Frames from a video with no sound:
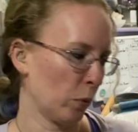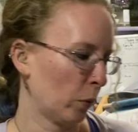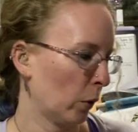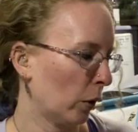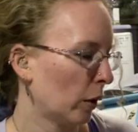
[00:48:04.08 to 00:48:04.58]

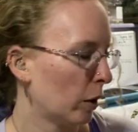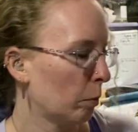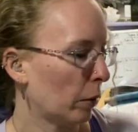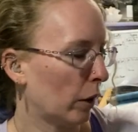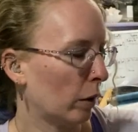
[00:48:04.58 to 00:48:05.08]
before,
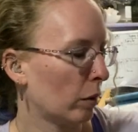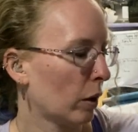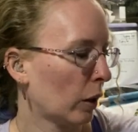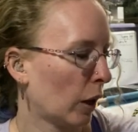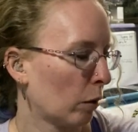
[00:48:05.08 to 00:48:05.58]
but
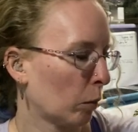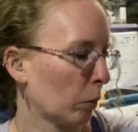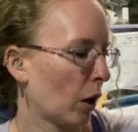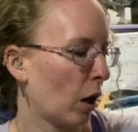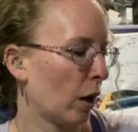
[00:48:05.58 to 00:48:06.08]
a lot of them
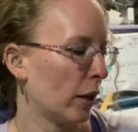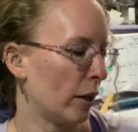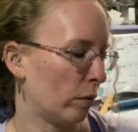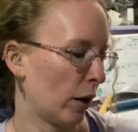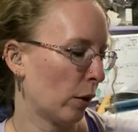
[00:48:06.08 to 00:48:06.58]
caught
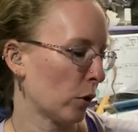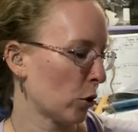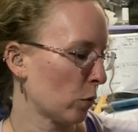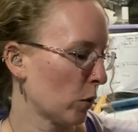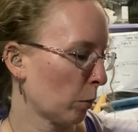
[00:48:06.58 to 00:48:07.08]
a
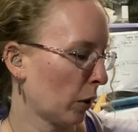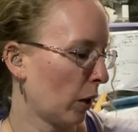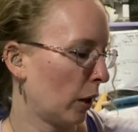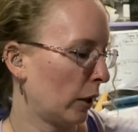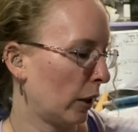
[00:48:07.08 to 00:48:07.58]
virus of some
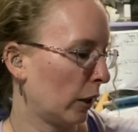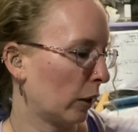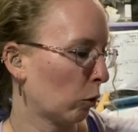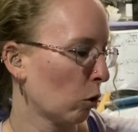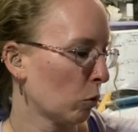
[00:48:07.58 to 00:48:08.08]
kind
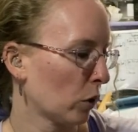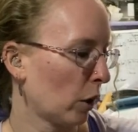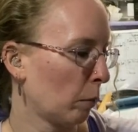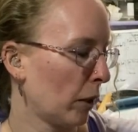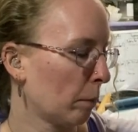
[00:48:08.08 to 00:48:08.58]
and croaked
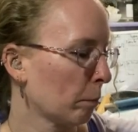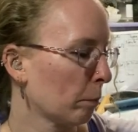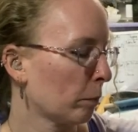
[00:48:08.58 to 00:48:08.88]
on me.